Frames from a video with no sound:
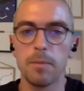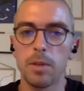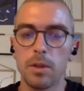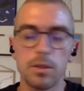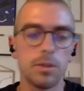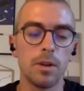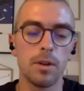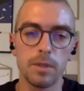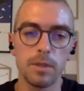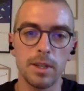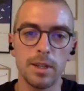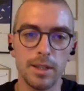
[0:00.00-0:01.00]
because you
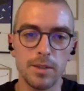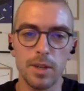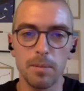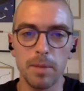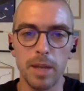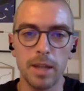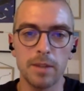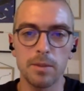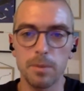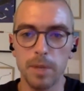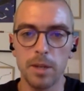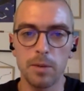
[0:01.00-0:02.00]
obviously need to get paid
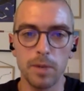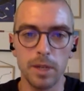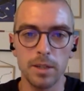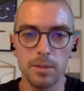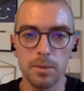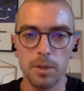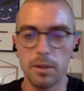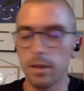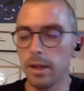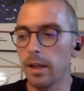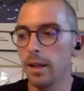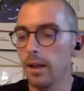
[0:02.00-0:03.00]
to pay your rent as
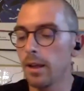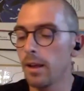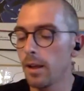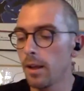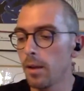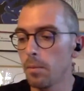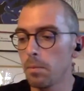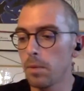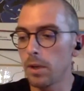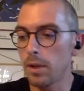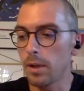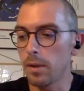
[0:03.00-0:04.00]
well.
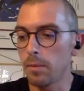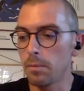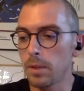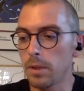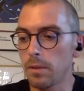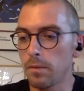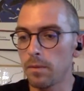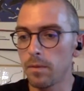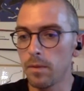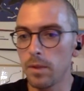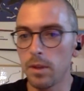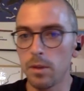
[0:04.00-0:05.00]
But
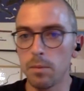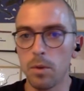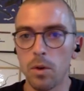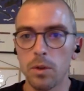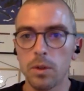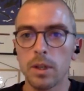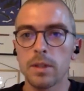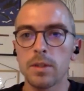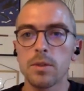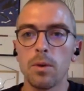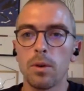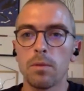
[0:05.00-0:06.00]
the more you can
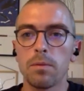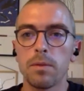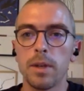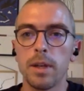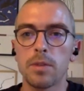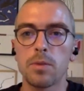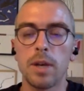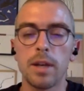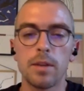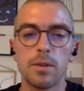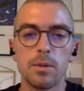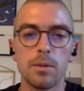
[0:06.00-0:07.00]
sort of
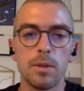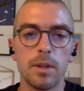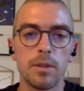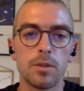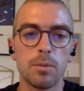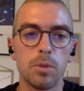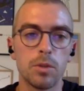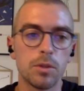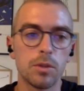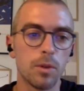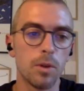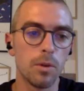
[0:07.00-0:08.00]
try to put
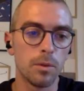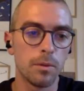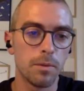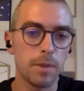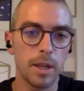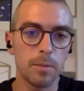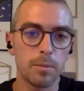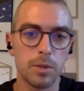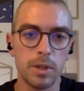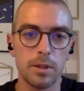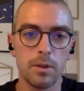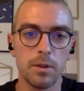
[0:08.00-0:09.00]
your own
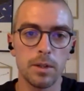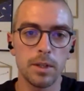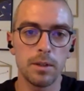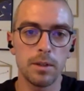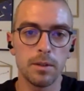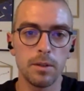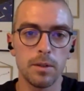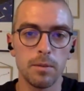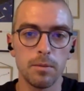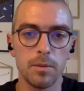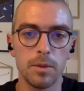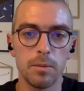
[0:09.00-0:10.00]
fingerprint on it,
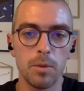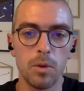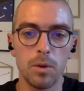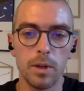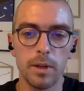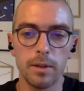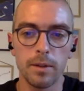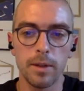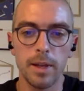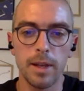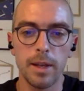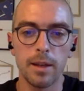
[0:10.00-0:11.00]
the more
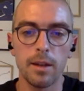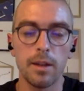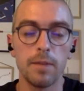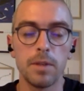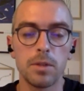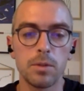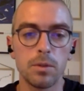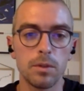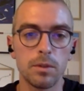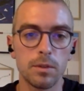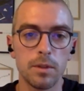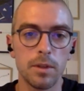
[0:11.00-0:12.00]
clear
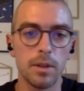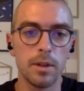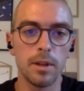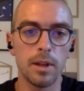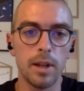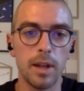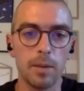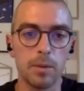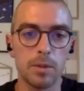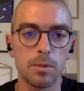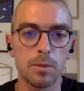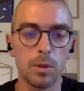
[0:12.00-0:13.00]
visual
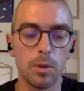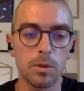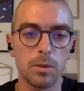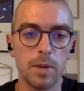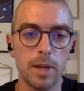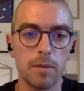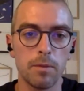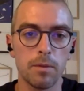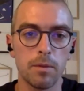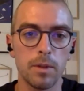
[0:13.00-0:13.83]
language you will also have,